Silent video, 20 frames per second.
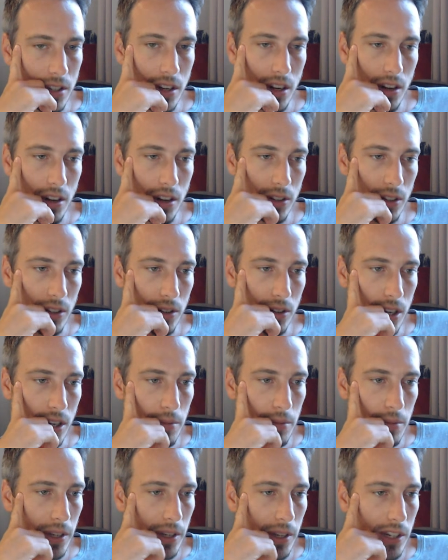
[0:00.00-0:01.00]
you know, your
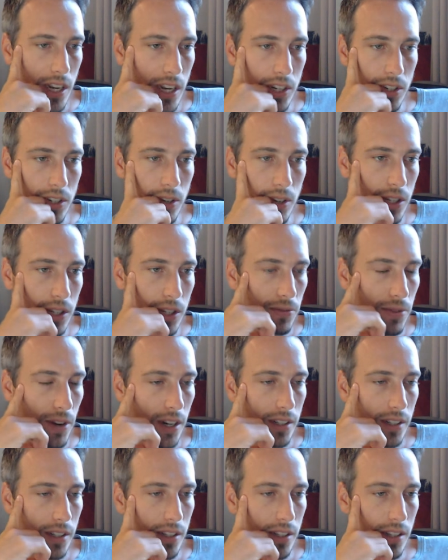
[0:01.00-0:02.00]
sleeping schedule gets
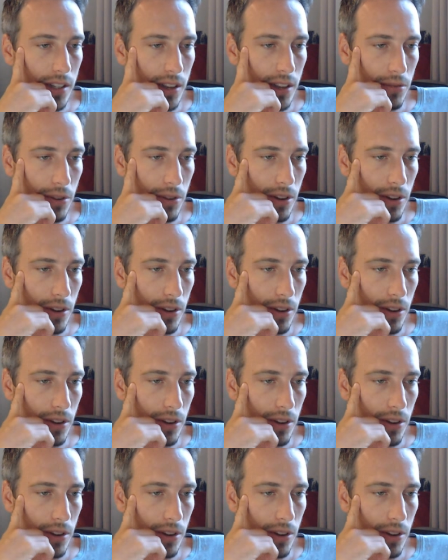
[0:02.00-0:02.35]
fucked and stuff.